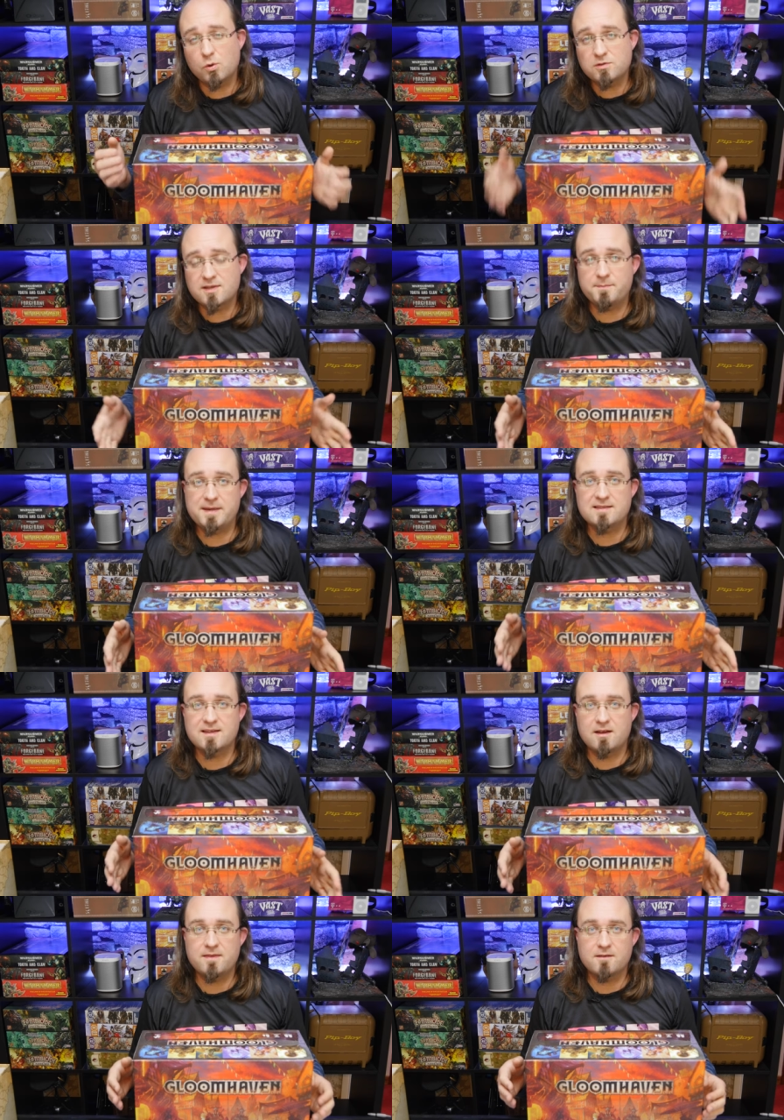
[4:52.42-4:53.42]
also be
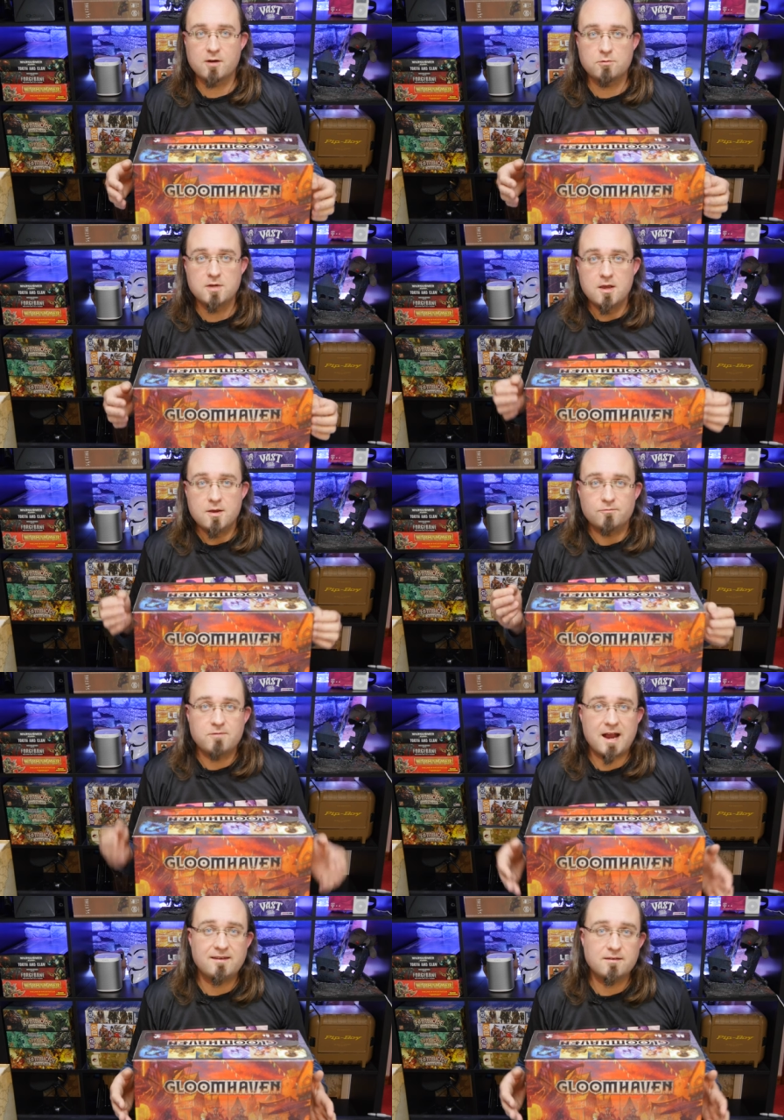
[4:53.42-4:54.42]
assigned their own
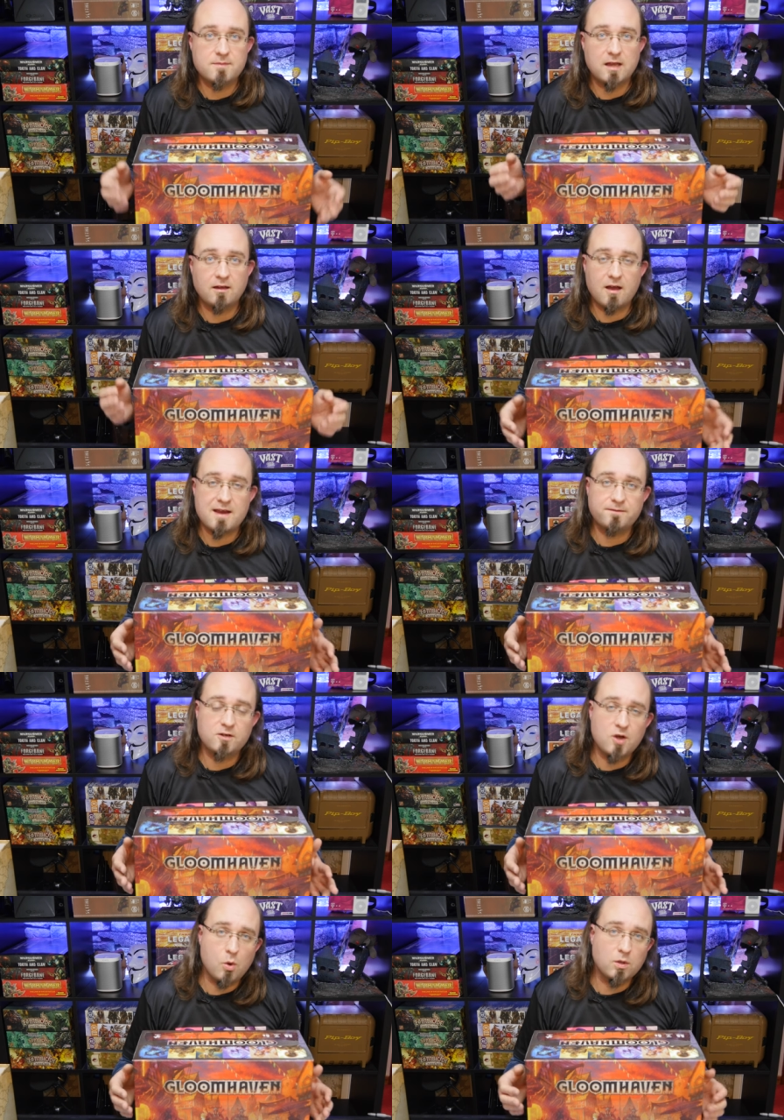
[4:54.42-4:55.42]
random life
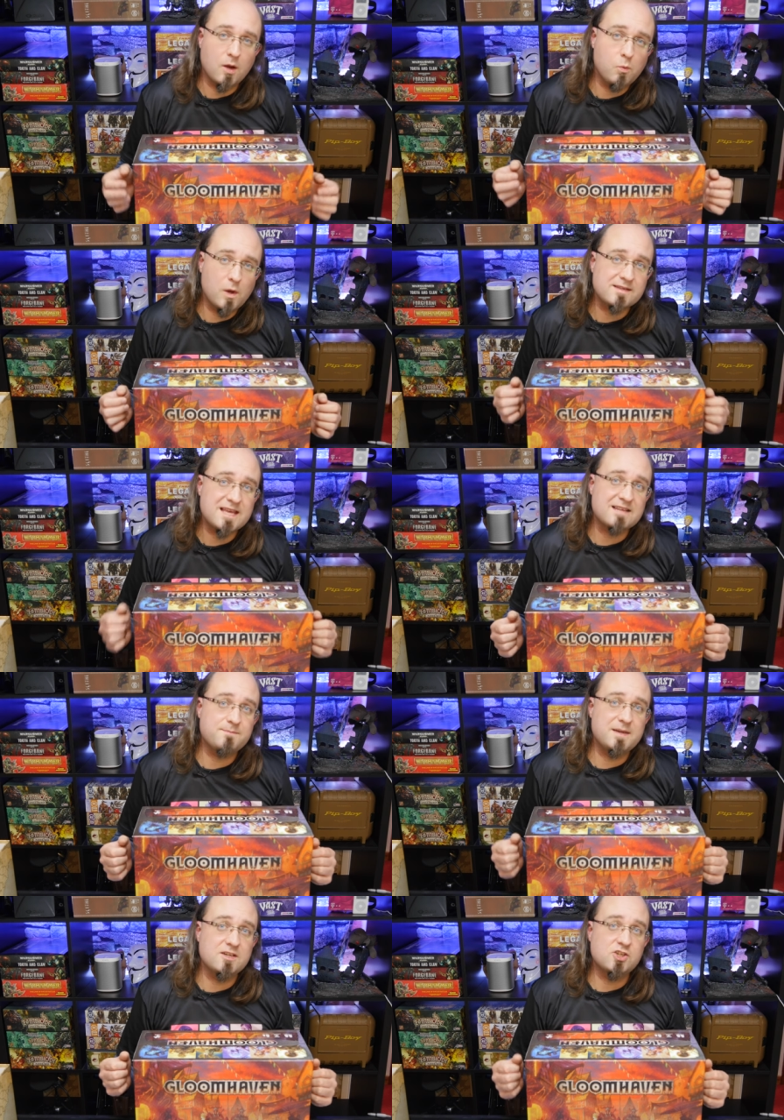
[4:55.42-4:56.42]
goal, and once that's
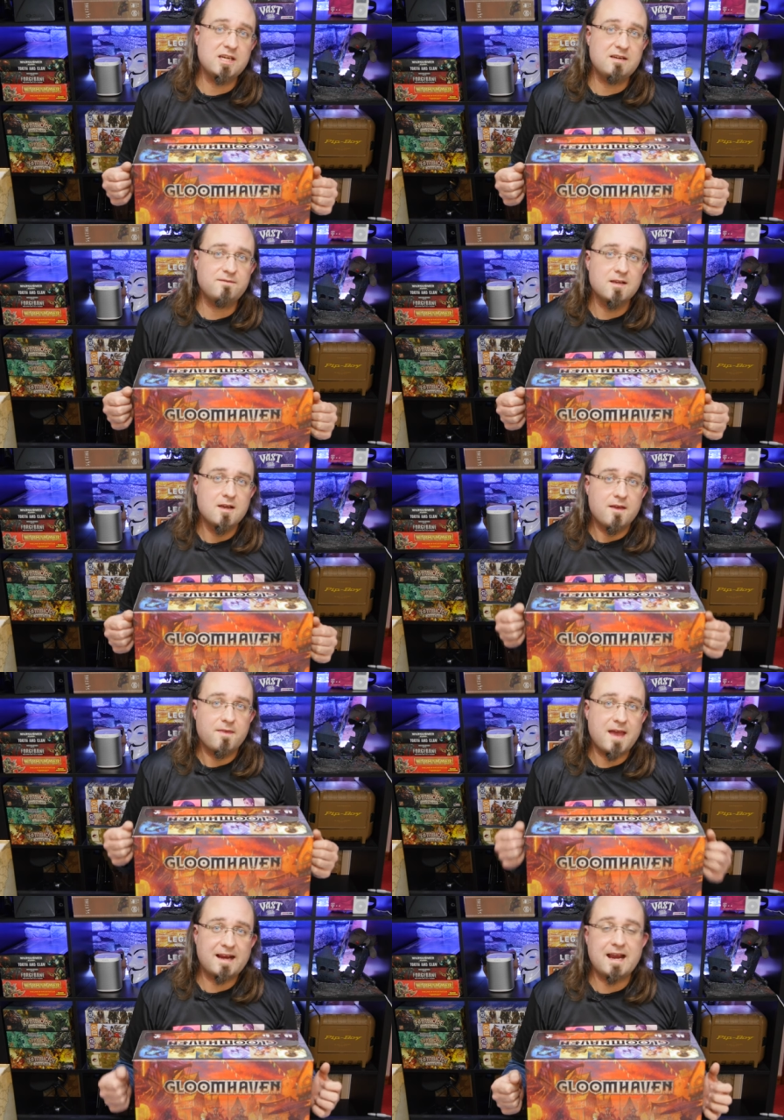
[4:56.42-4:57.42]
been achieved,
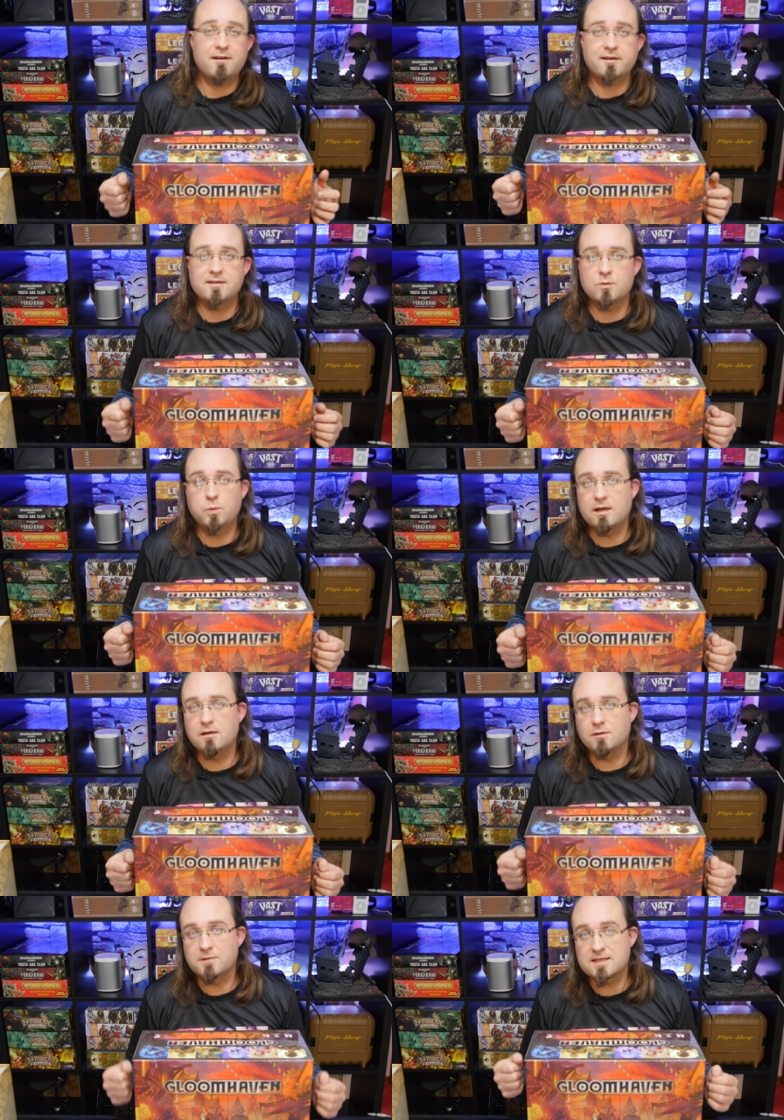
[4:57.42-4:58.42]
that character
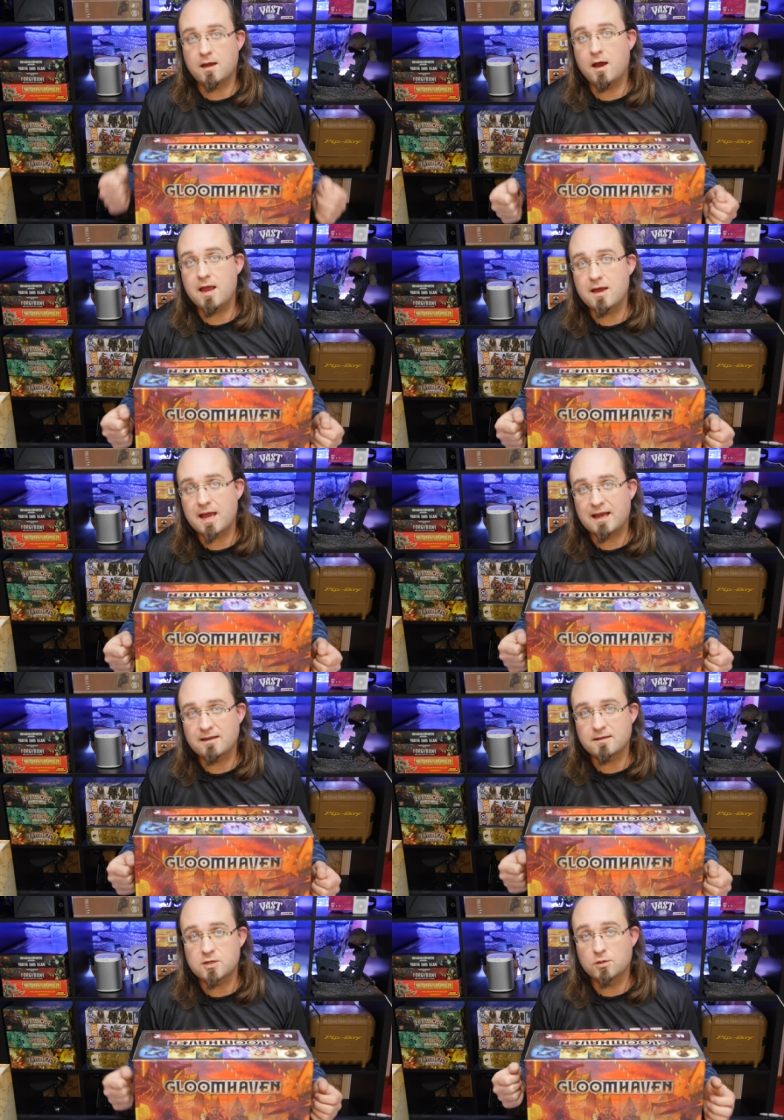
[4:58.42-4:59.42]
will retire
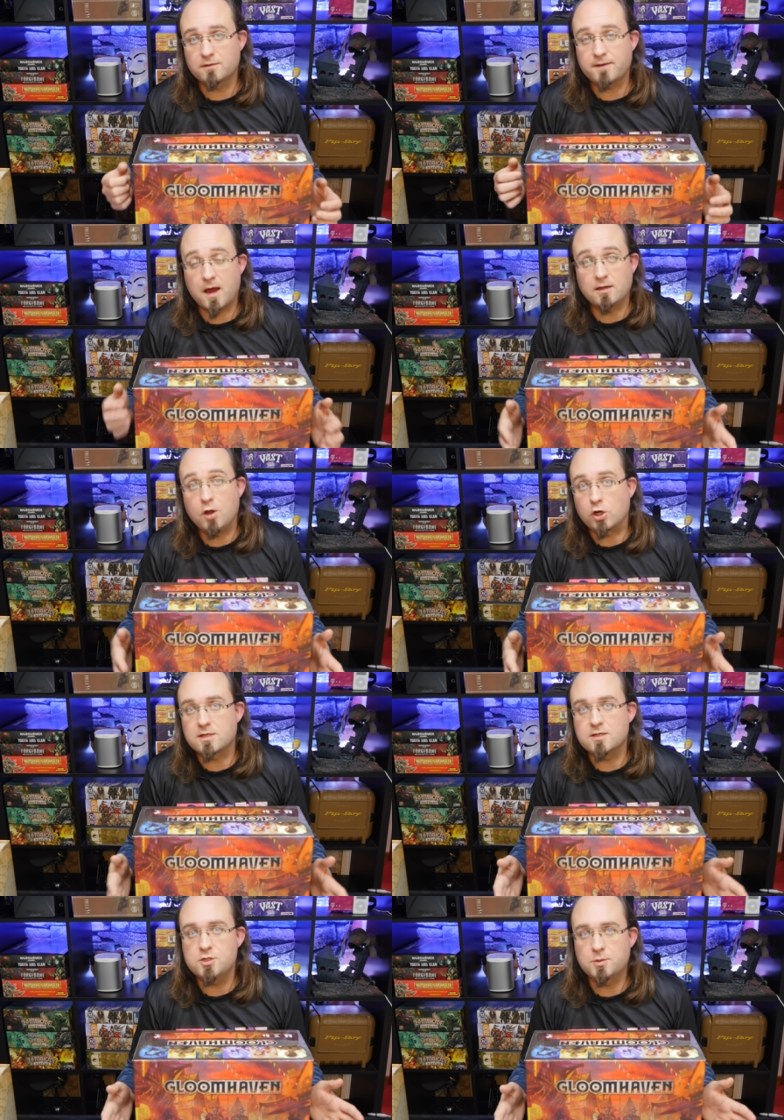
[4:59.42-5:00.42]
and you'll have
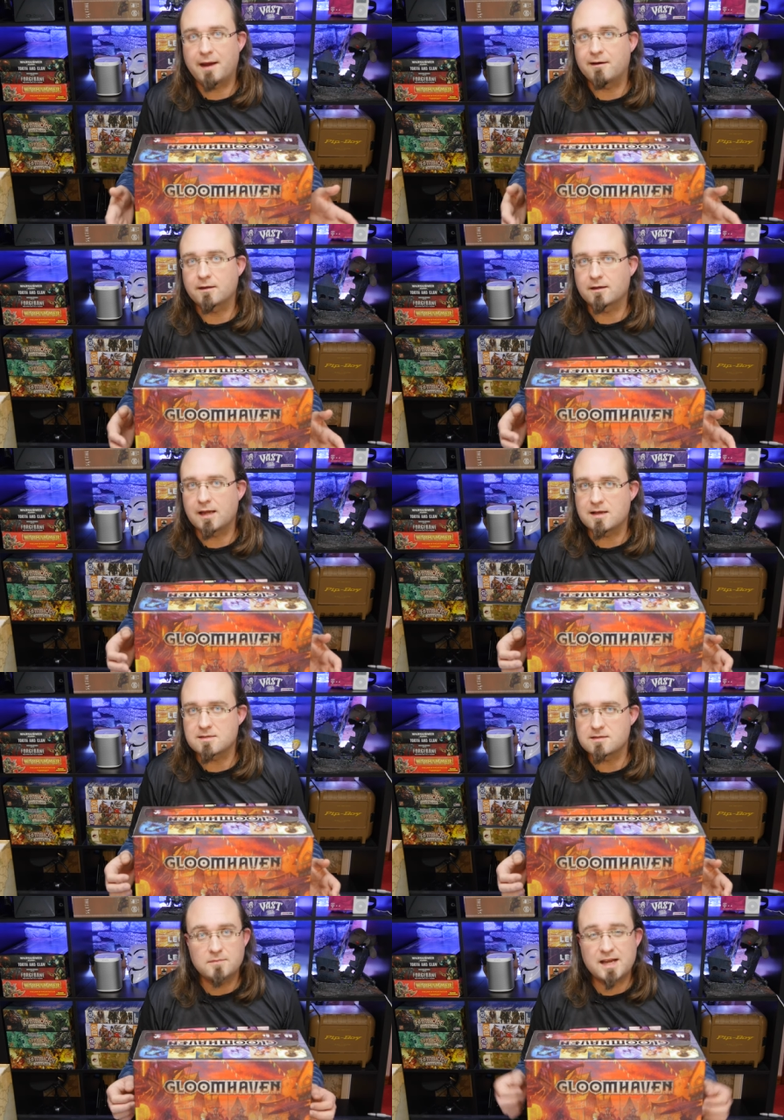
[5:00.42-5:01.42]
unlocked a new character
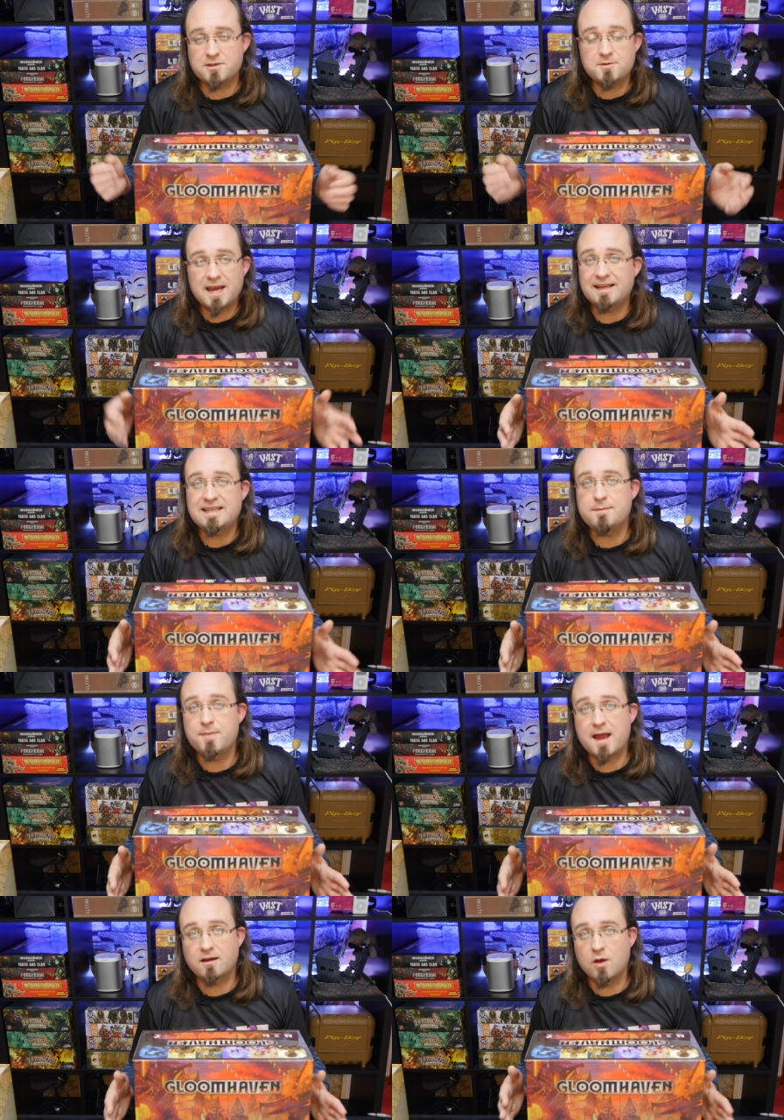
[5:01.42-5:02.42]
class. Now, you can keep
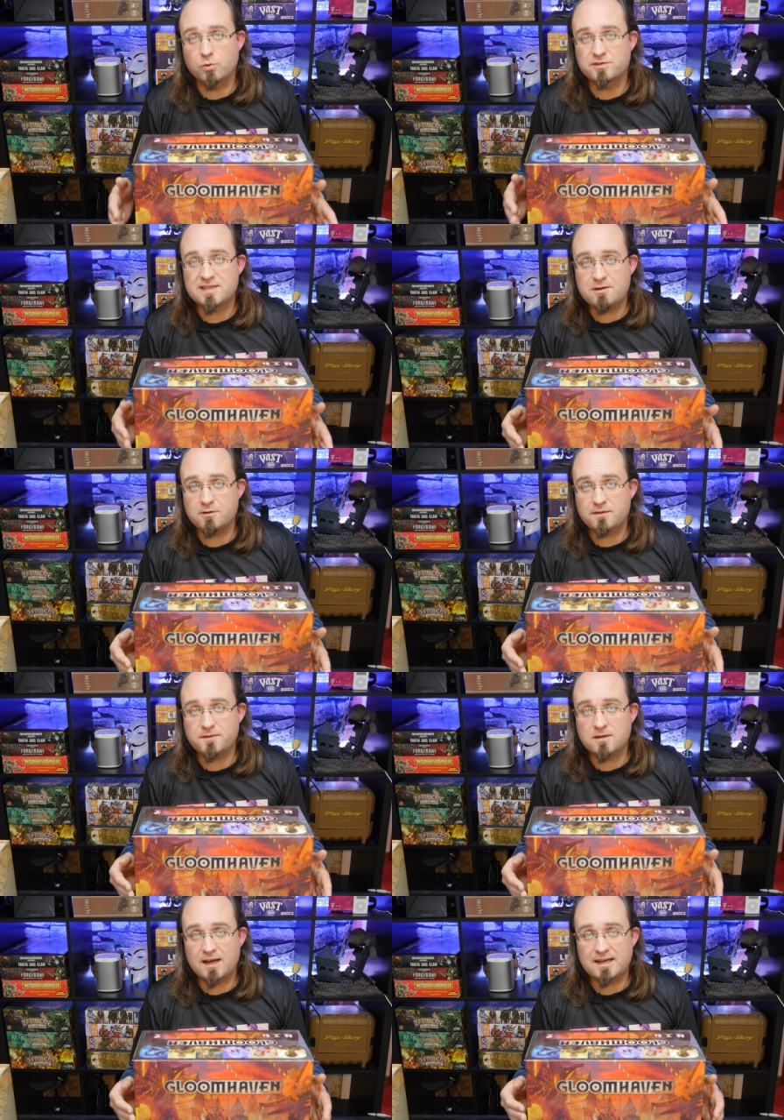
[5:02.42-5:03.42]
that goal secret if
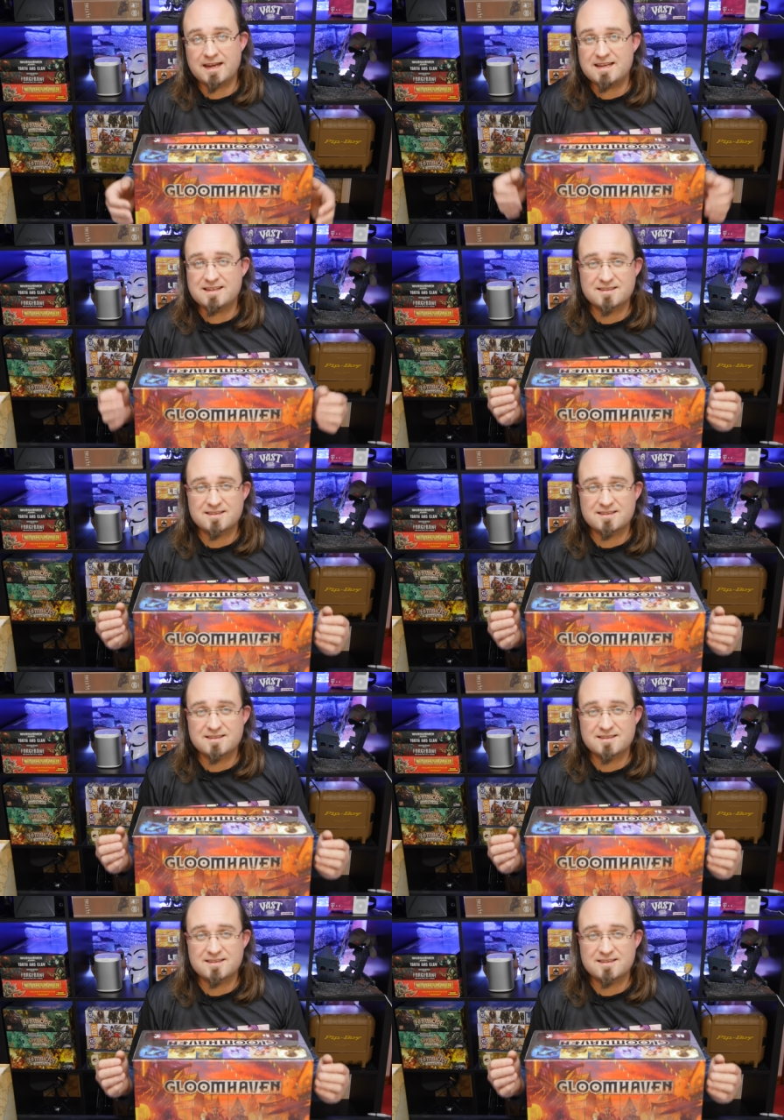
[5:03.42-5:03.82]
you like, it